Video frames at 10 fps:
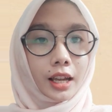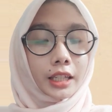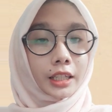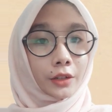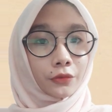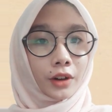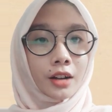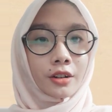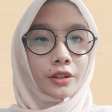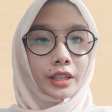their
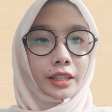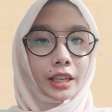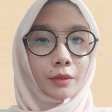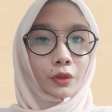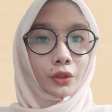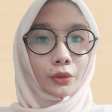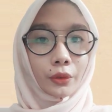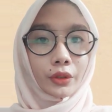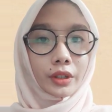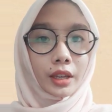father received
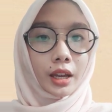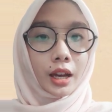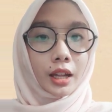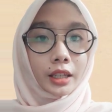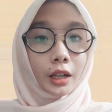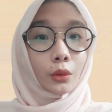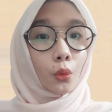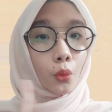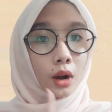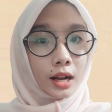news that
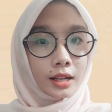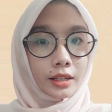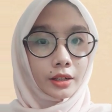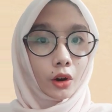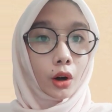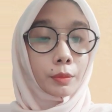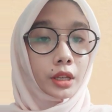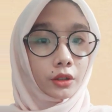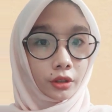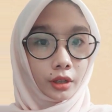one of
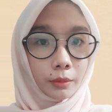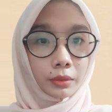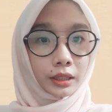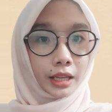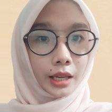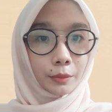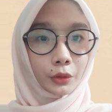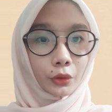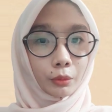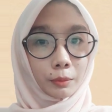his sheep
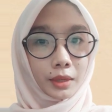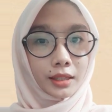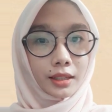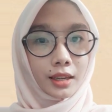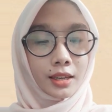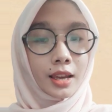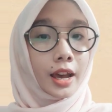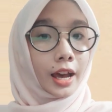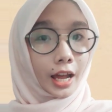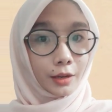believed to be missing
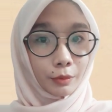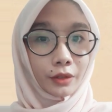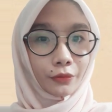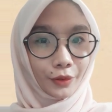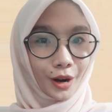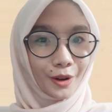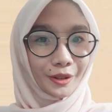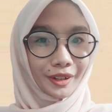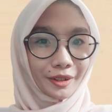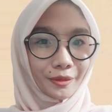had been
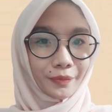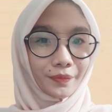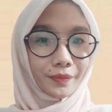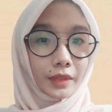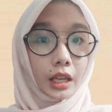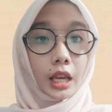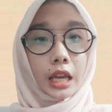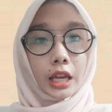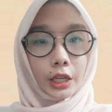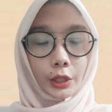found.
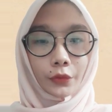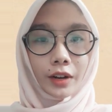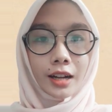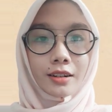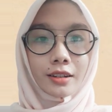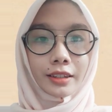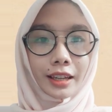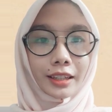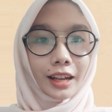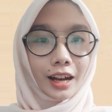His father
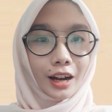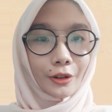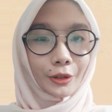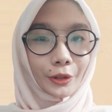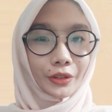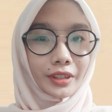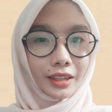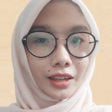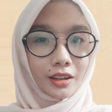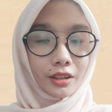set out to
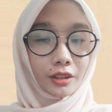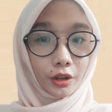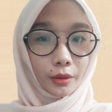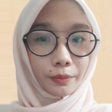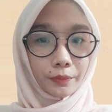see the sheep.